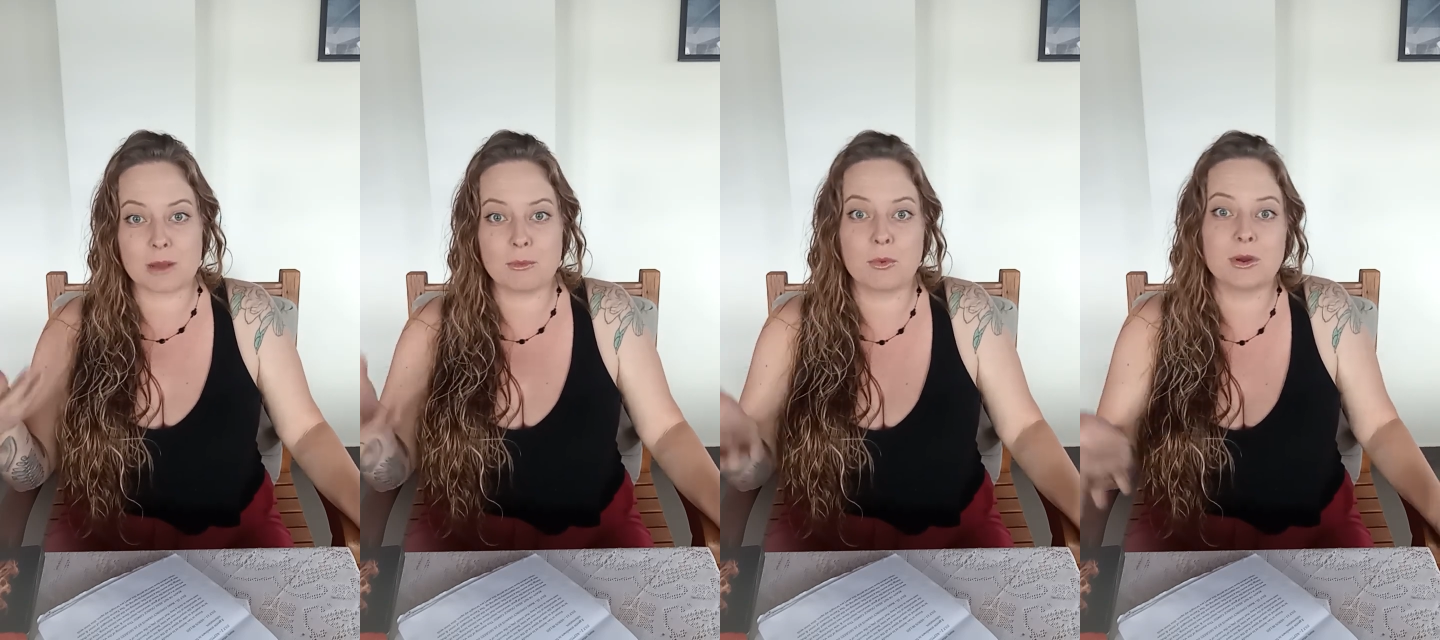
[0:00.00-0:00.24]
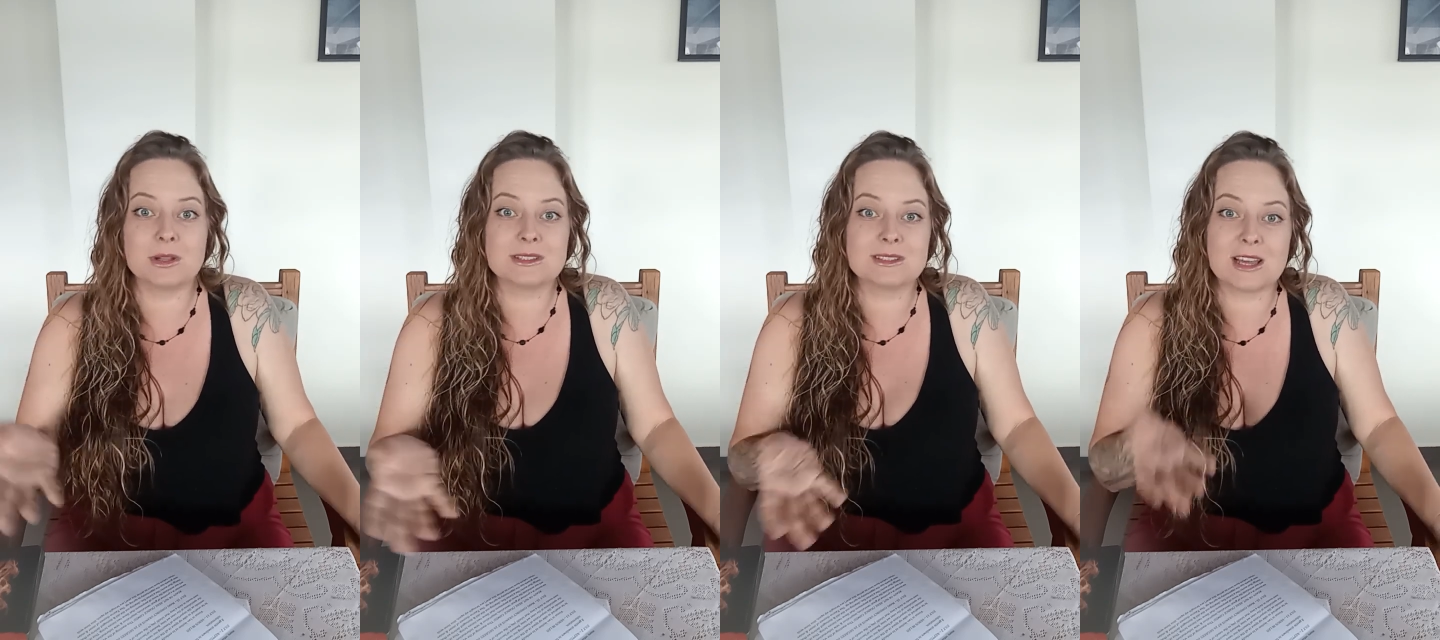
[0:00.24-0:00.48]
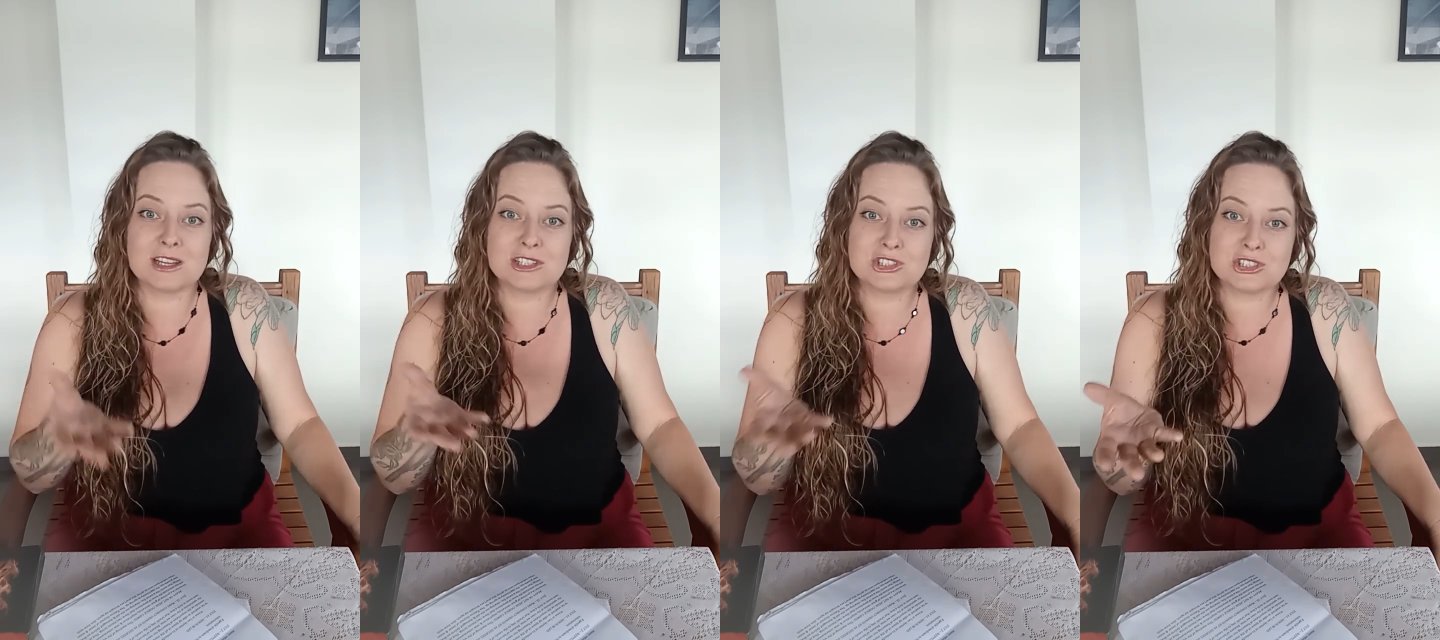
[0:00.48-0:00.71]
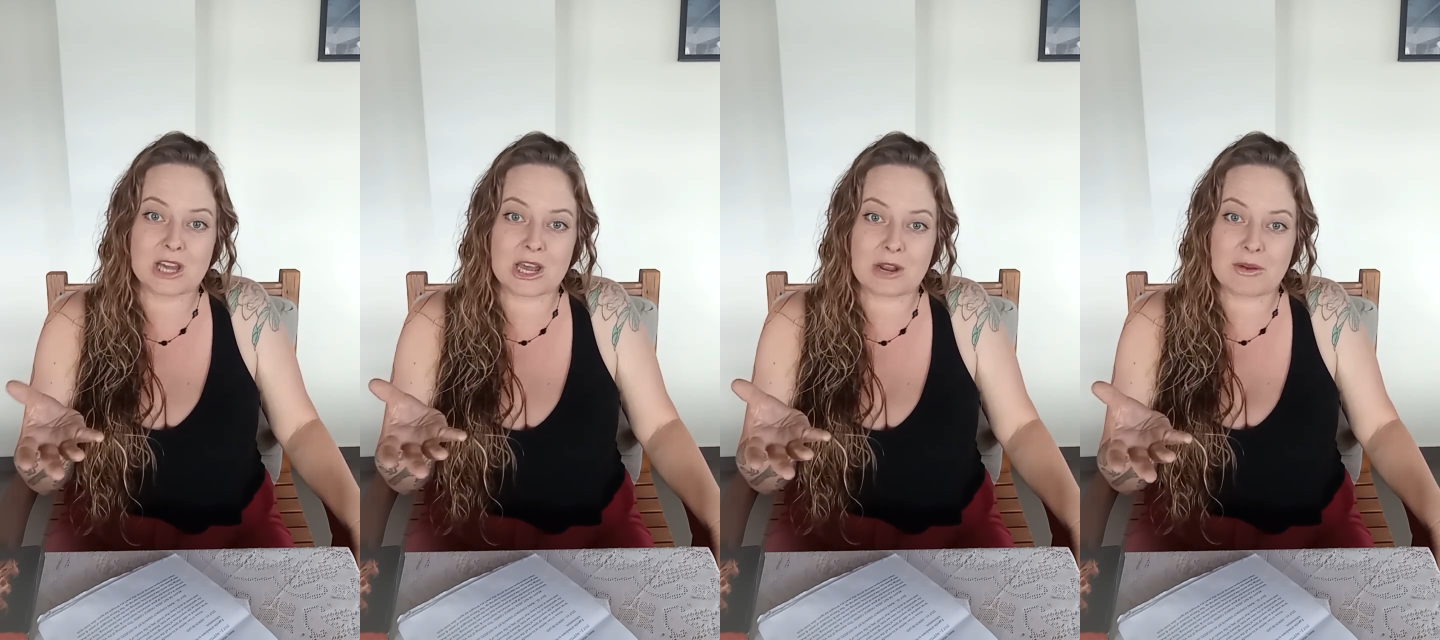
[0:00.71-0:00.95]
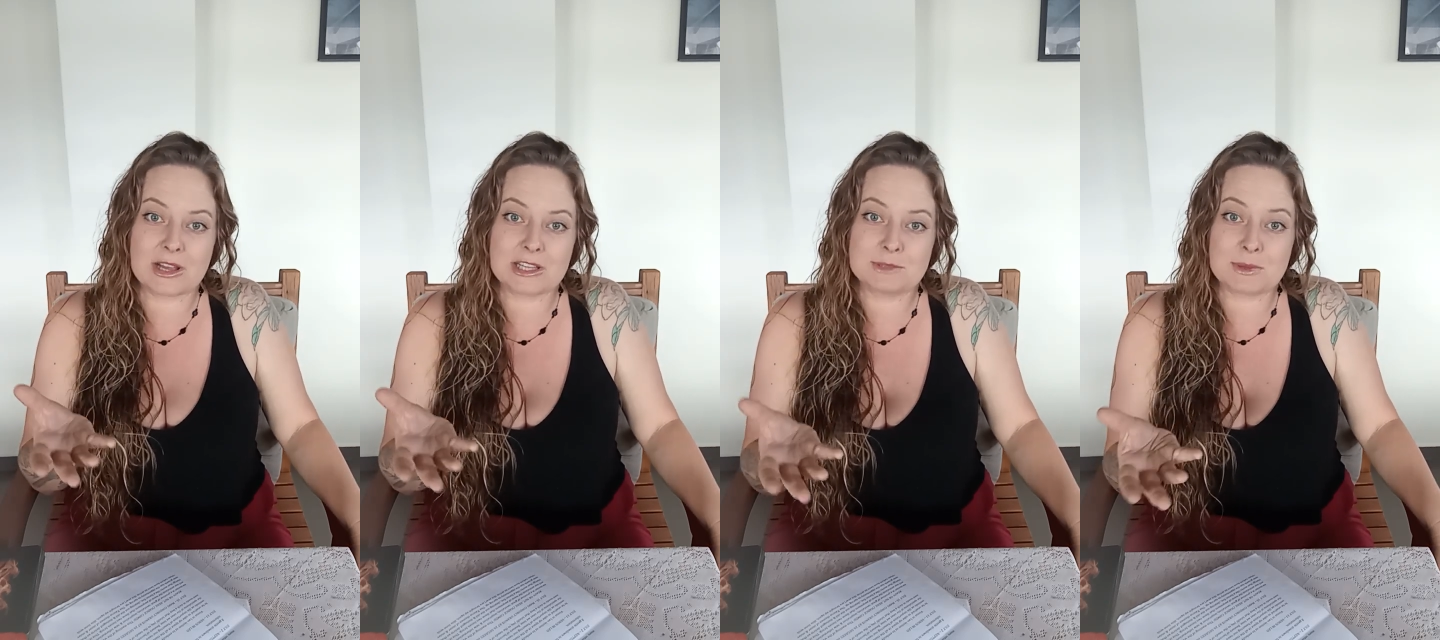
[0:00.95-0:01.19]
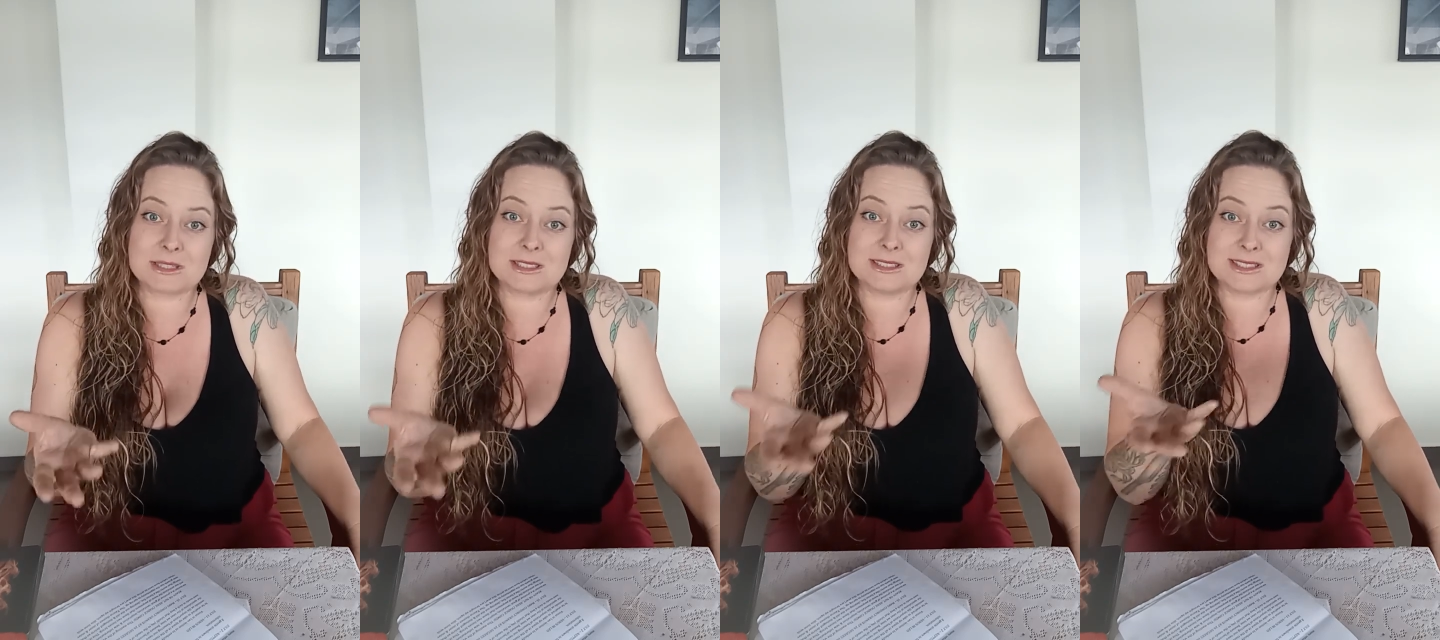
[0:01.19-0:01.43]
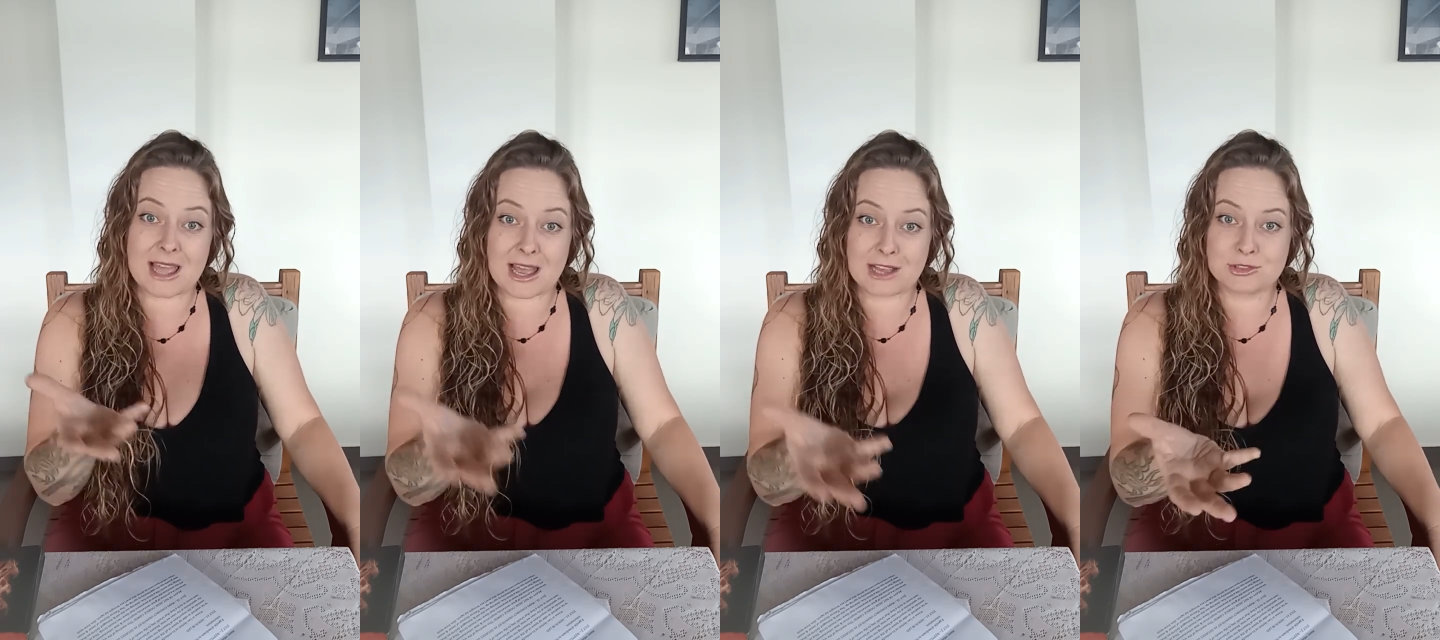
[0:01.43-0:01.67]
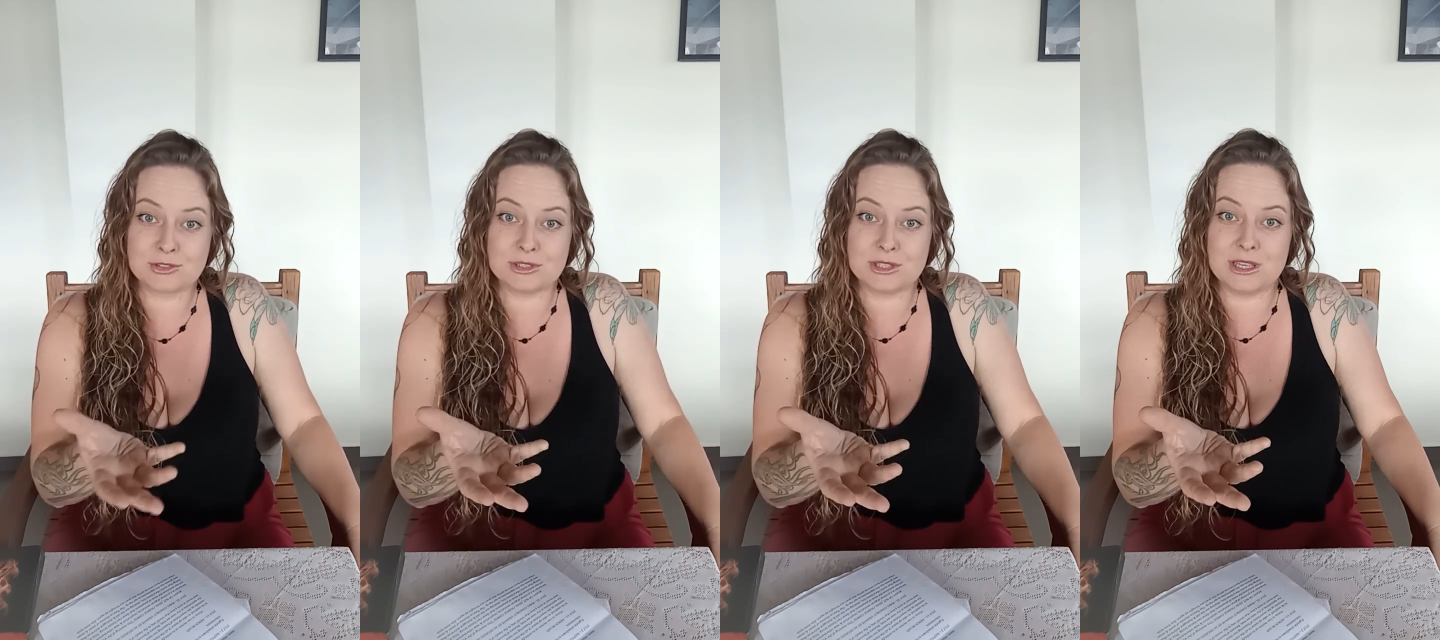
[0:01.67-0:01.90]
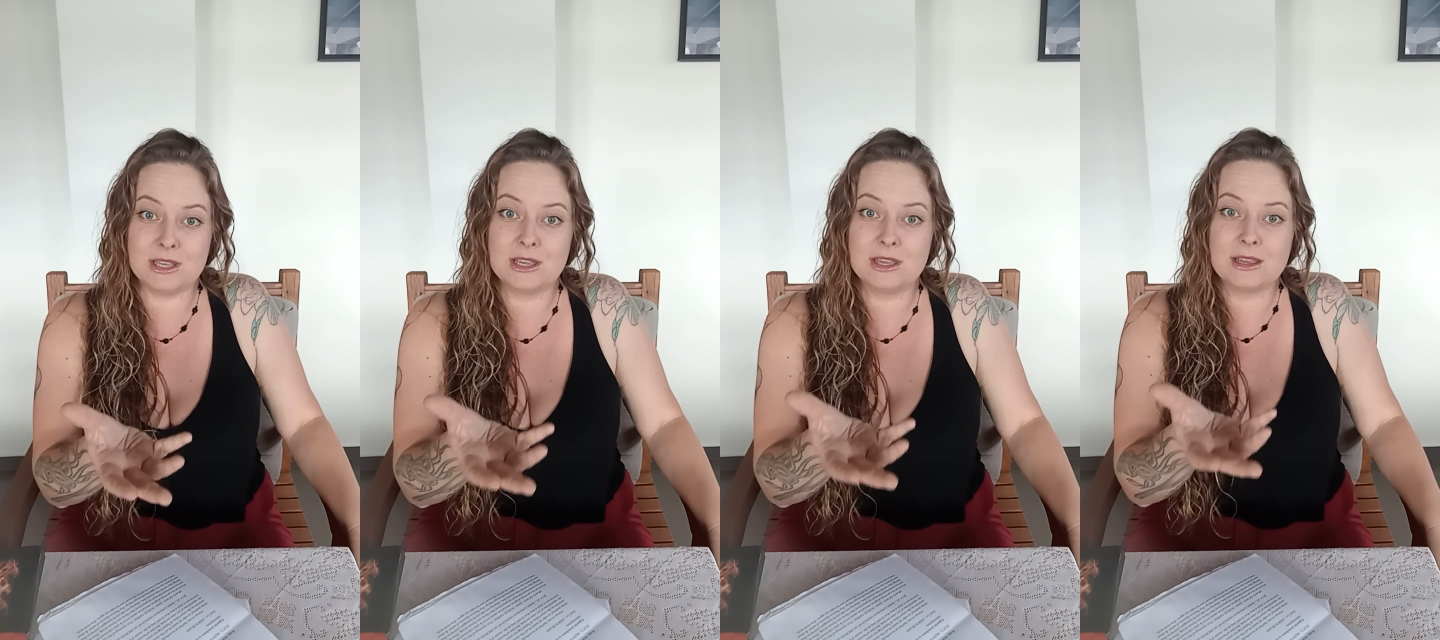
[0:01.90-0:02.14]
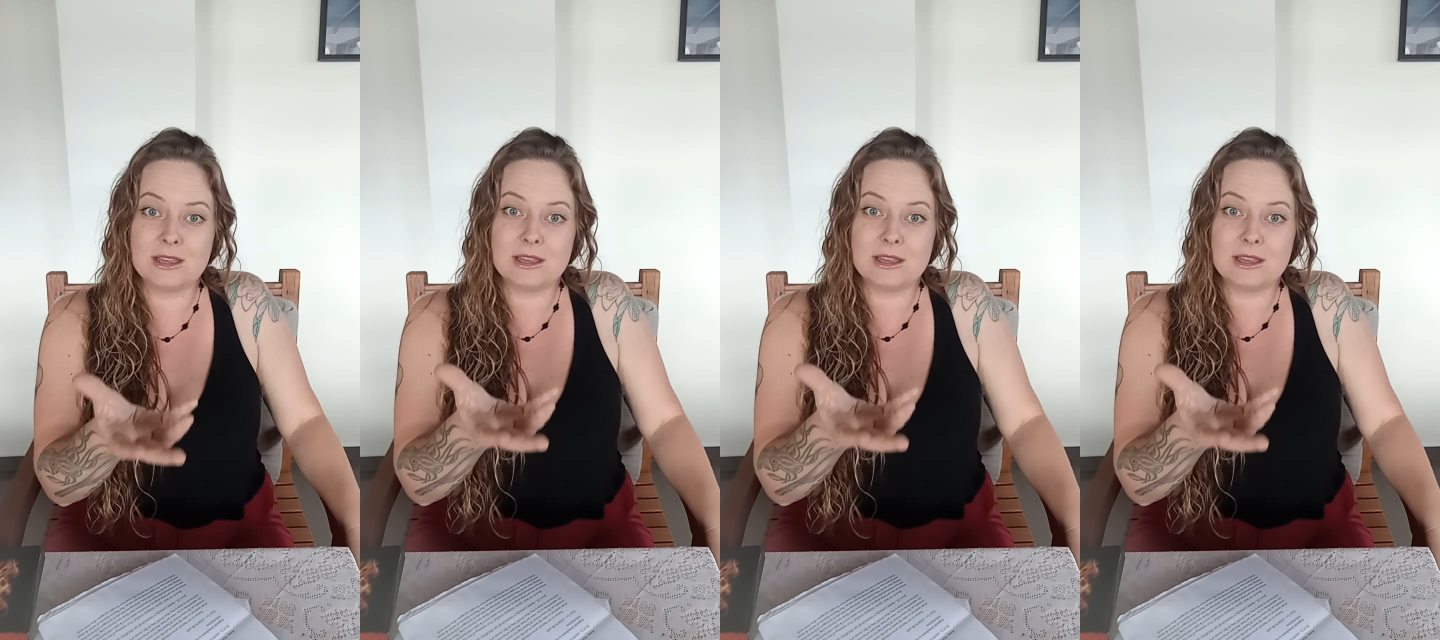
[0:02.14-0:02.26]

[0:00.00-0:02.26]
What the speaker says: up once that shadow aspect is actually